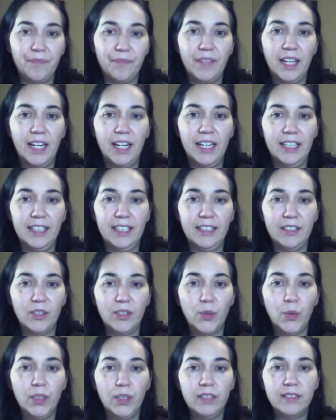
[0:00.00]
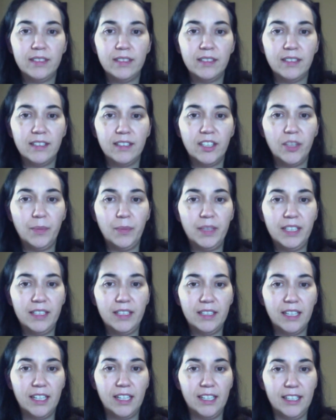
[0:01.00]
I quilt a little bit.
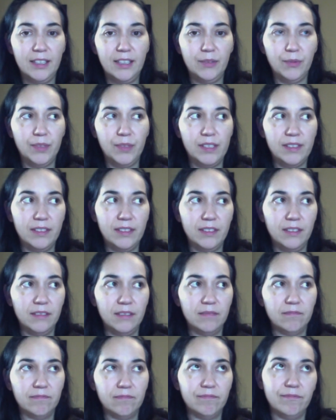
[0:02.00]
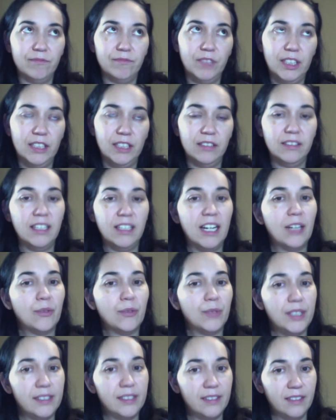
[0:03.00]
Well, not
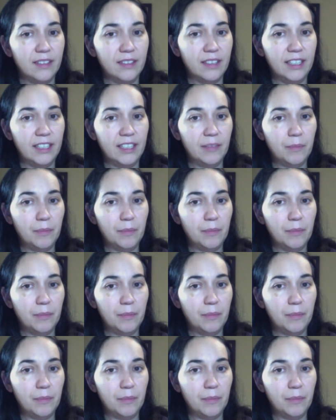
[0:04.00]
recently,